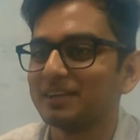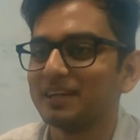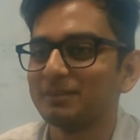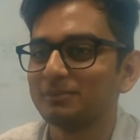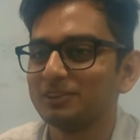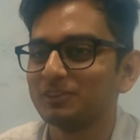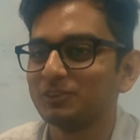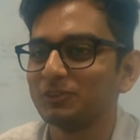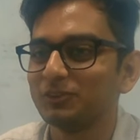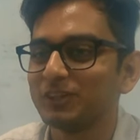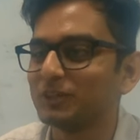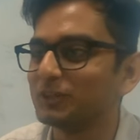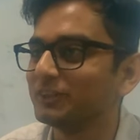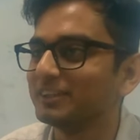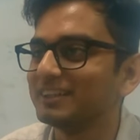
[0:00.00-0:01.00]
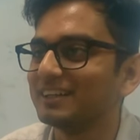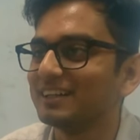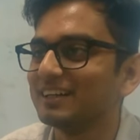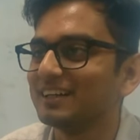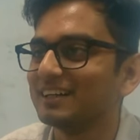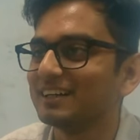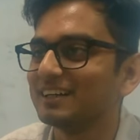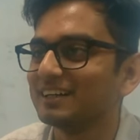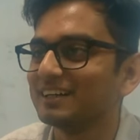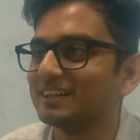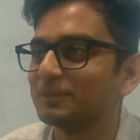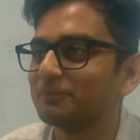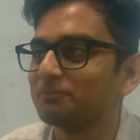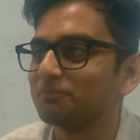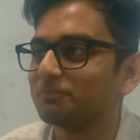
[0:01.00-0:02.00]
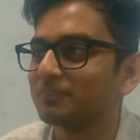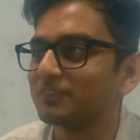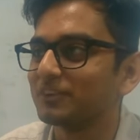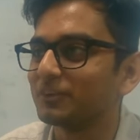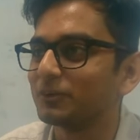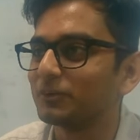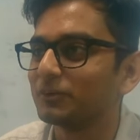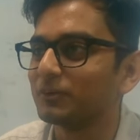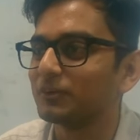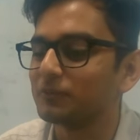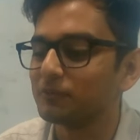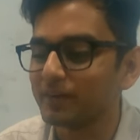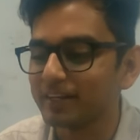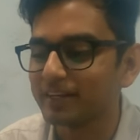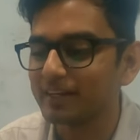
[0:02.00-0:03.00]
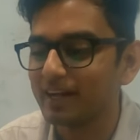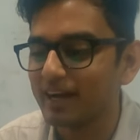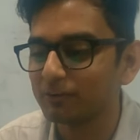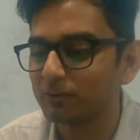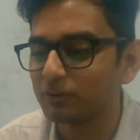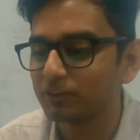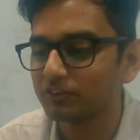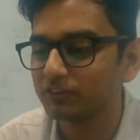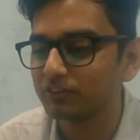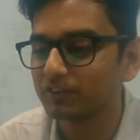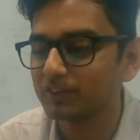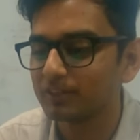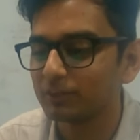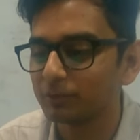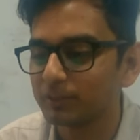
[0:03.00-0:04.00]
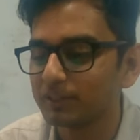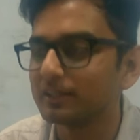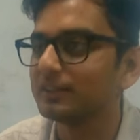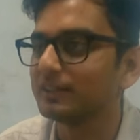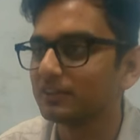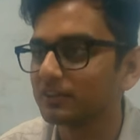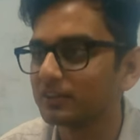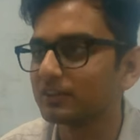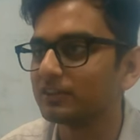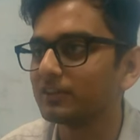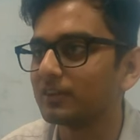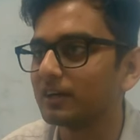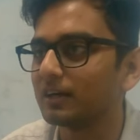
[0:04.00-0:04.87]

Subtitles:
I'm also doing good. So when I was doing research,